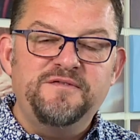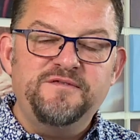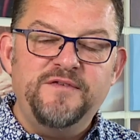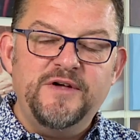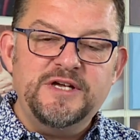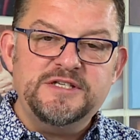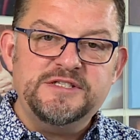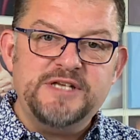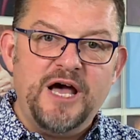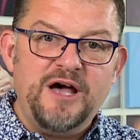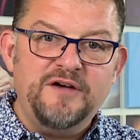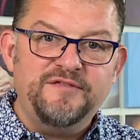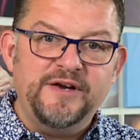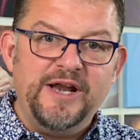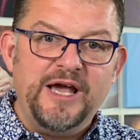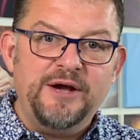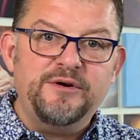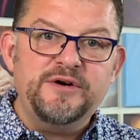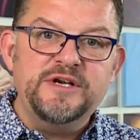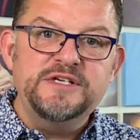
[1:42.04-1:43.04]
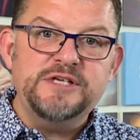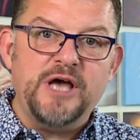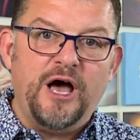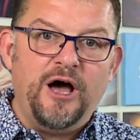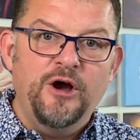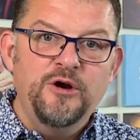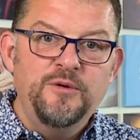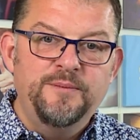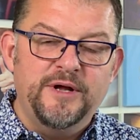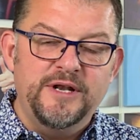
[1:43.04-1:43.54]
first half an hour is
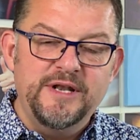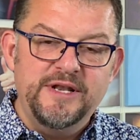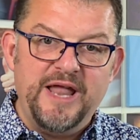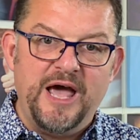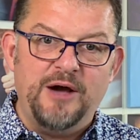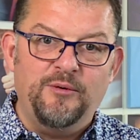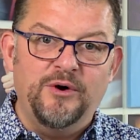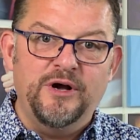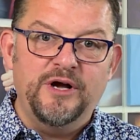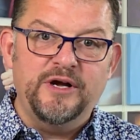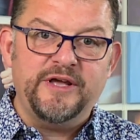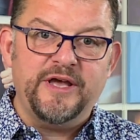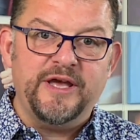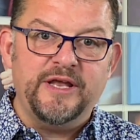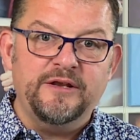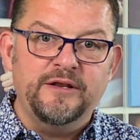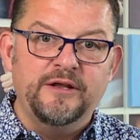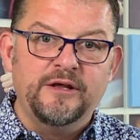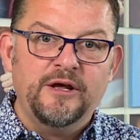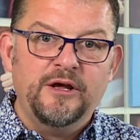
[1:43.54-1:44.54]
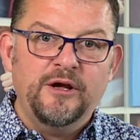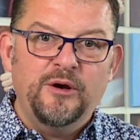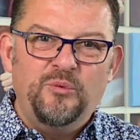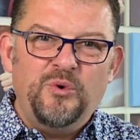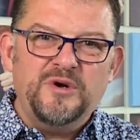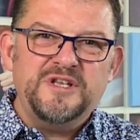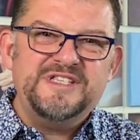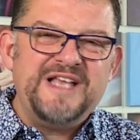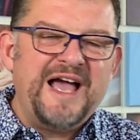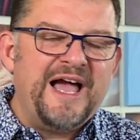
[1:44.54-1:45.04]
open networking. What
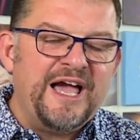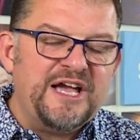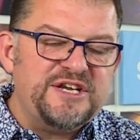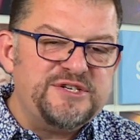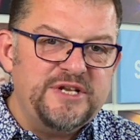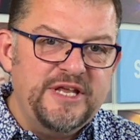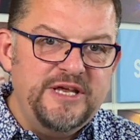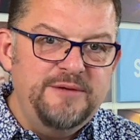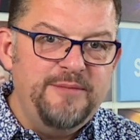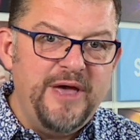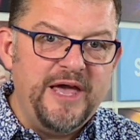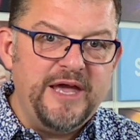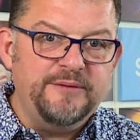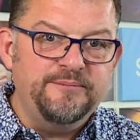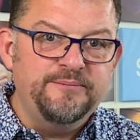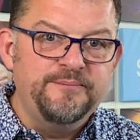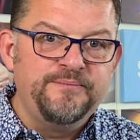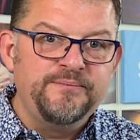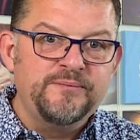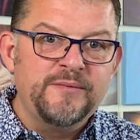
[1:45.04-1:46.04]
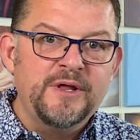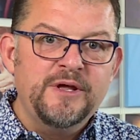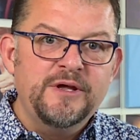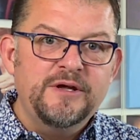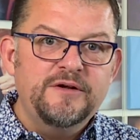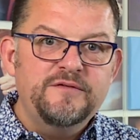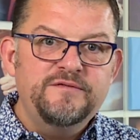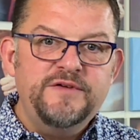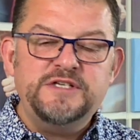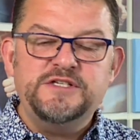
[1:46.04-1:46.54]
does that actually mean?
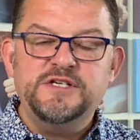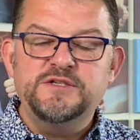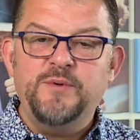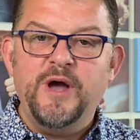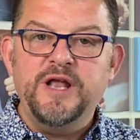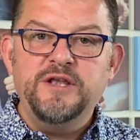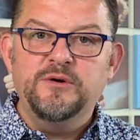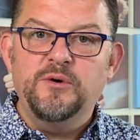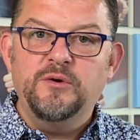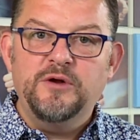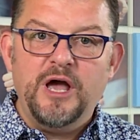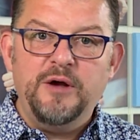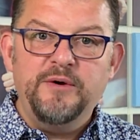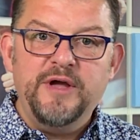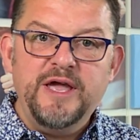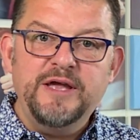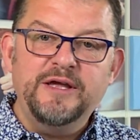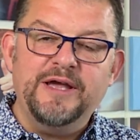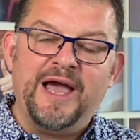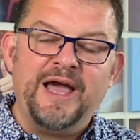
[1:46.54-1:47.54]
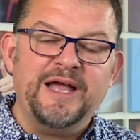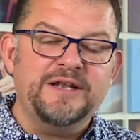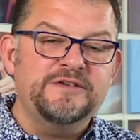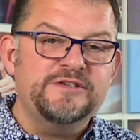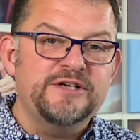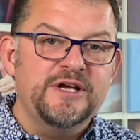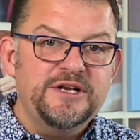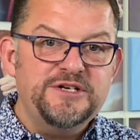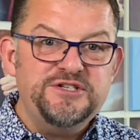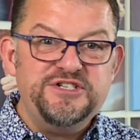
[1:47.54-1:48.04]
This is when you're going and
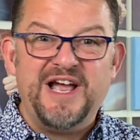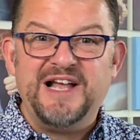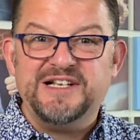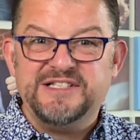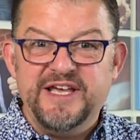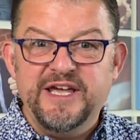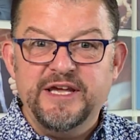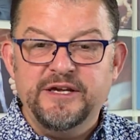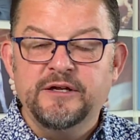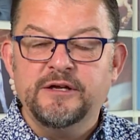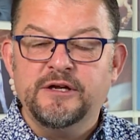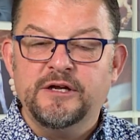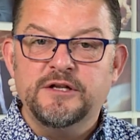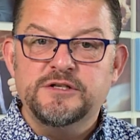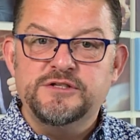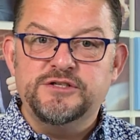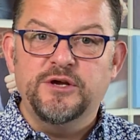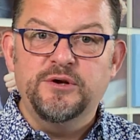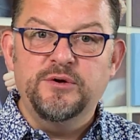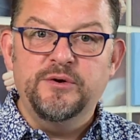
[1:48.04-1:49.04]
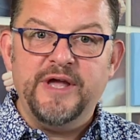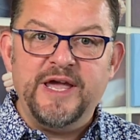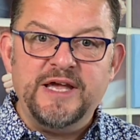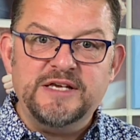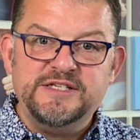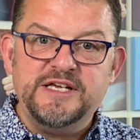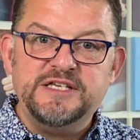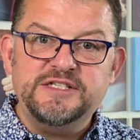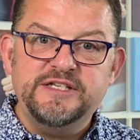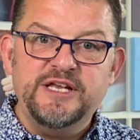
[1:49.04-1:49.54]
chatting to
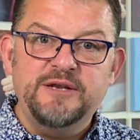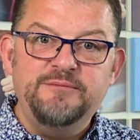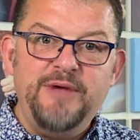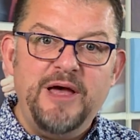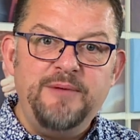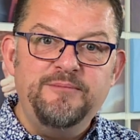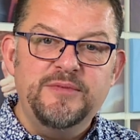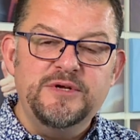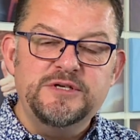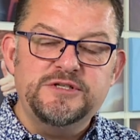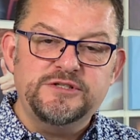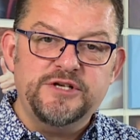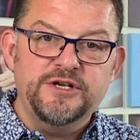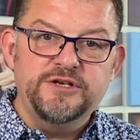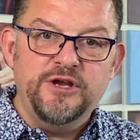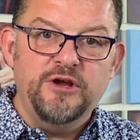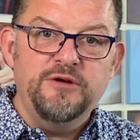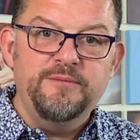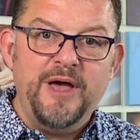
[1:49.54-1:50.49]
existing members, to new